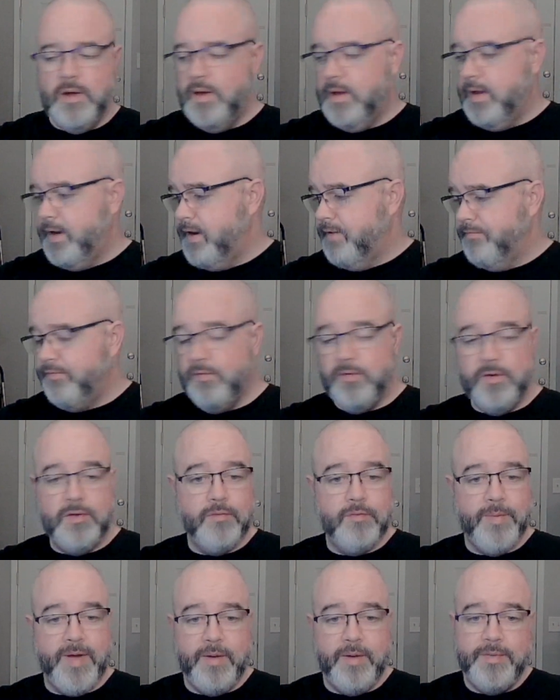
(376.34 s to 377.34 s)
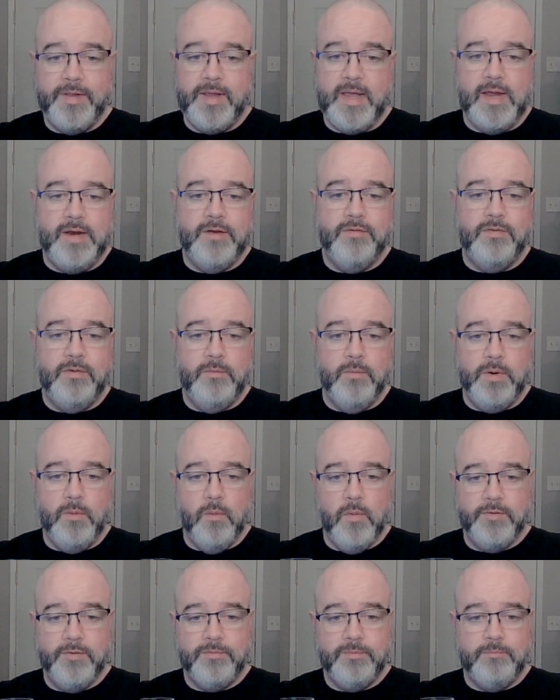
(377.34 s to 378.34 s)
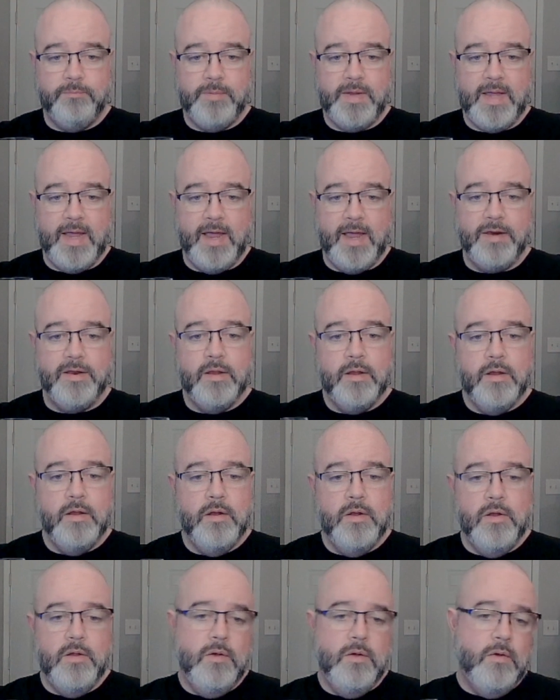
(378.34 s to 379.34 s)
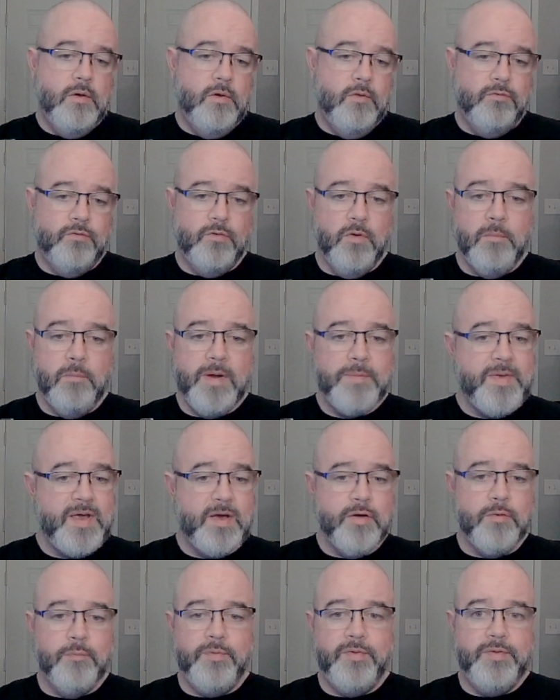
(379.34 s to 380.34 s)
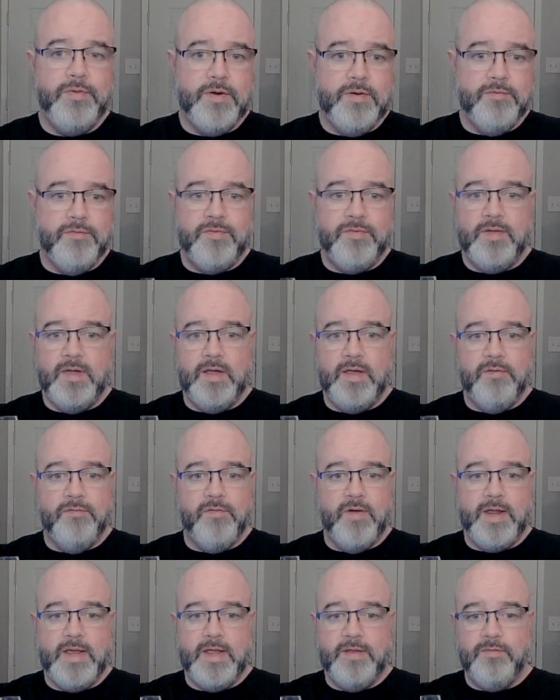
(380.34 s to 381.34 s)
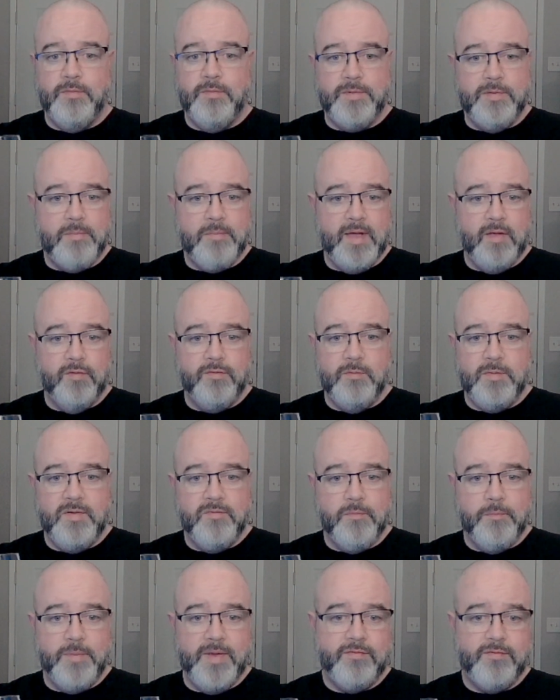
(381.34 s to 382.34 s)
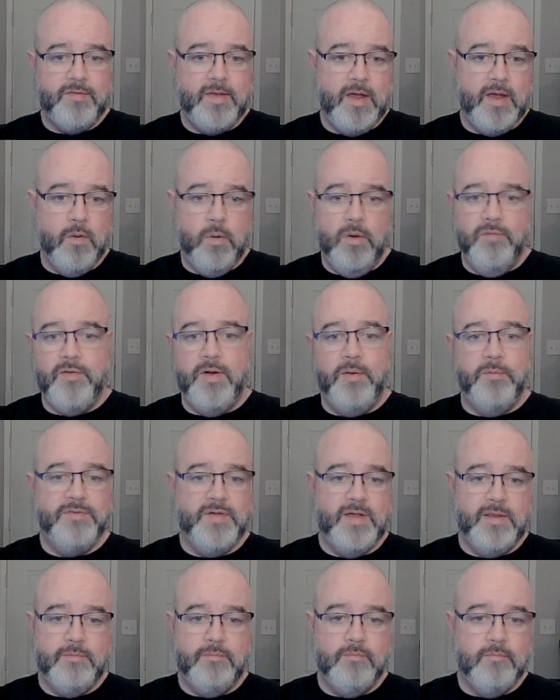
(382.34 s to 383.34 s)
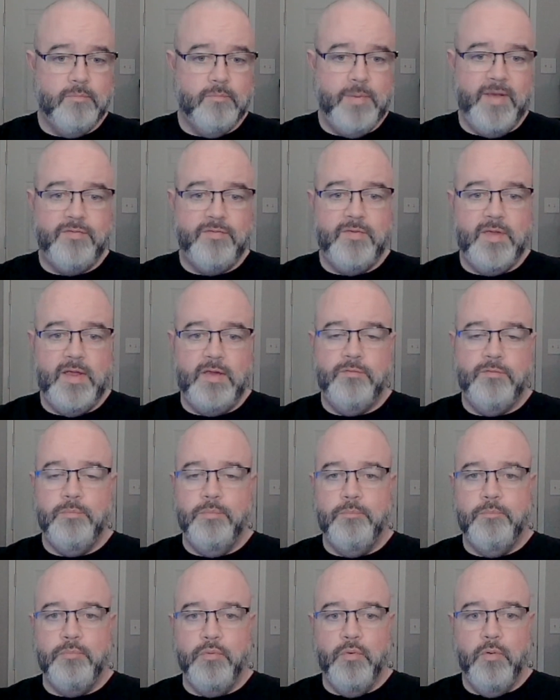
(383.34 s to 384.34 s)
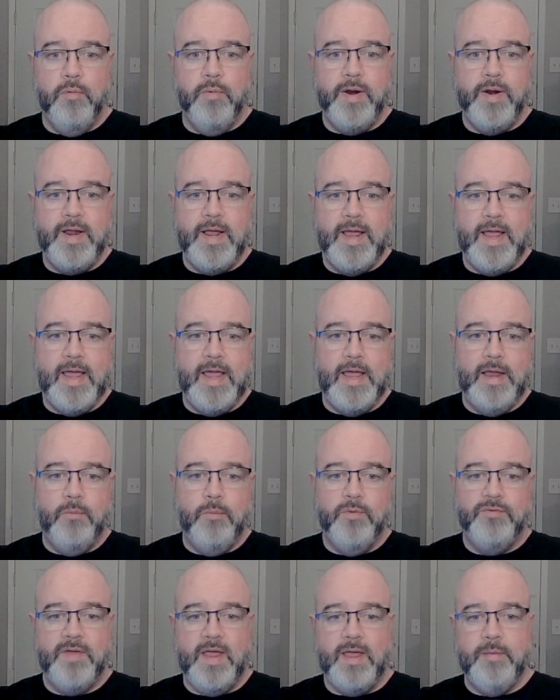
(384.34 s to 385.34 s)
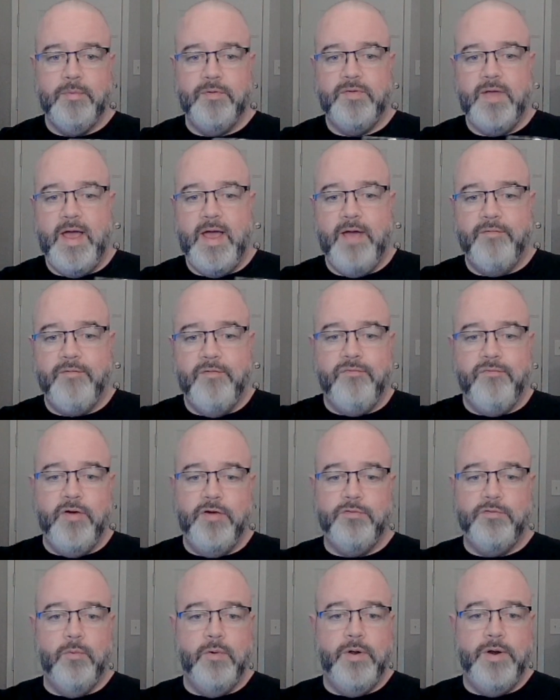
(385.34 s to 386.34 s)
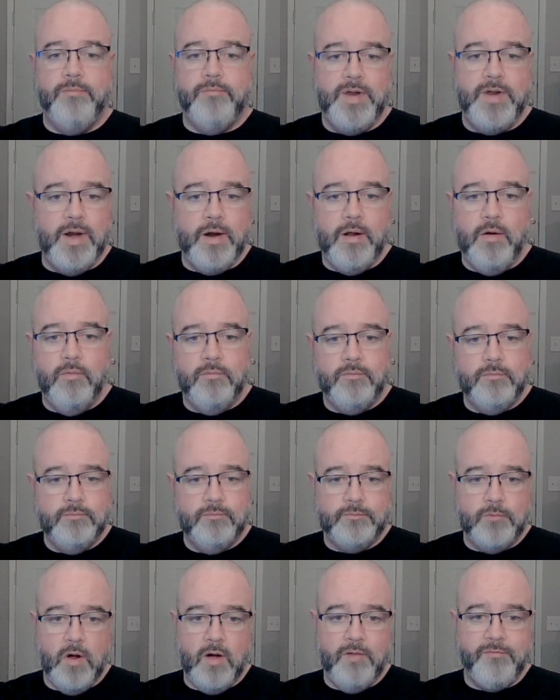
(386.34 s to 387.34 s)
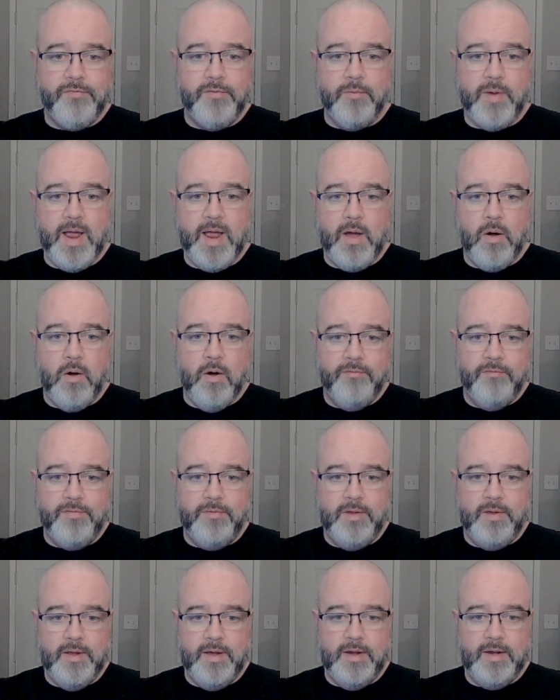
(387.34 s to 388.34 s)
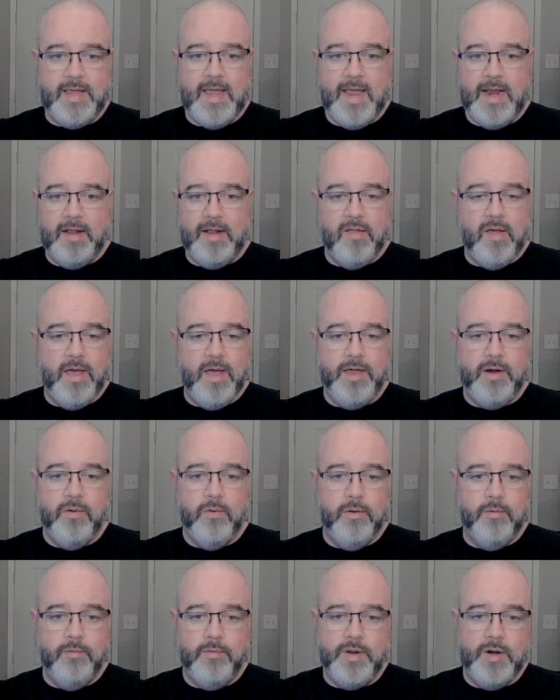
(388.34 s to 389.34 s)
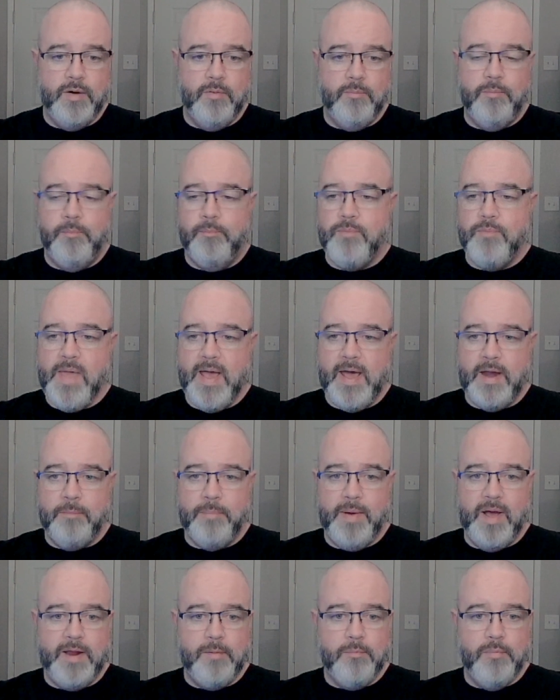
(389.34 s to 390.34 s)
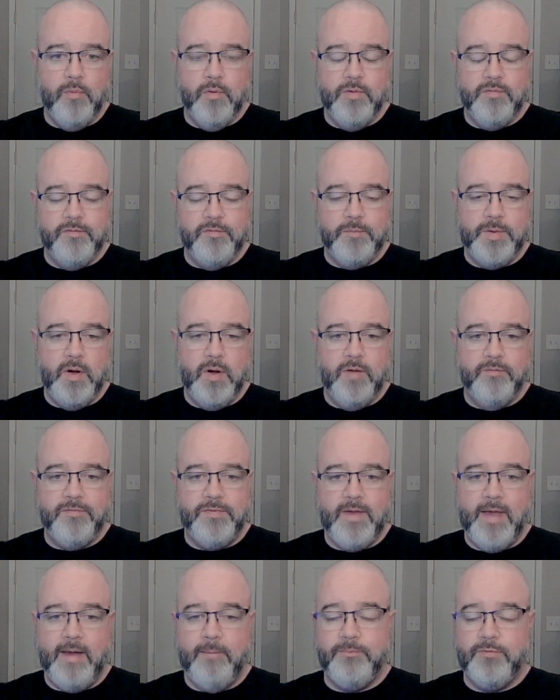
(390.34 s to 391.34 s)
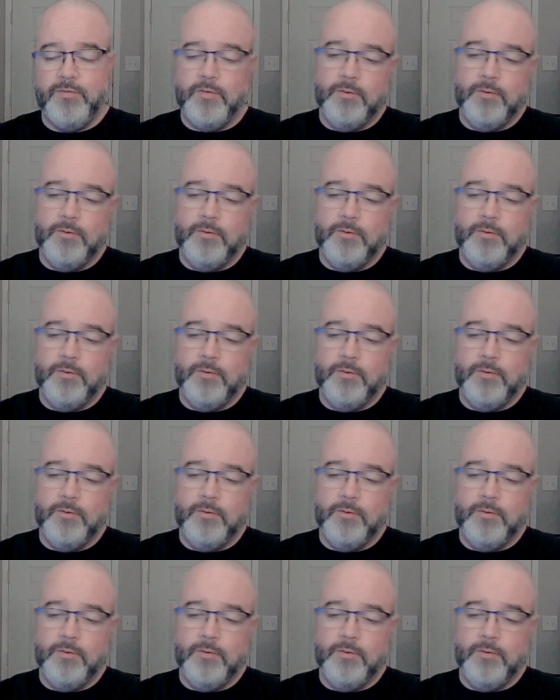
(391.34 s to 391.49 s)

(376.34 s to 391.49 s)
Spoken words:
I'd have to look at the bottom of the can to see when it was canned. So it might be a completely different thing if I get something mailed to me from Best Day, or if I was at Best Day's brewery and was able to have a fresh one, off the canning line, or had a pint poured for me off tap.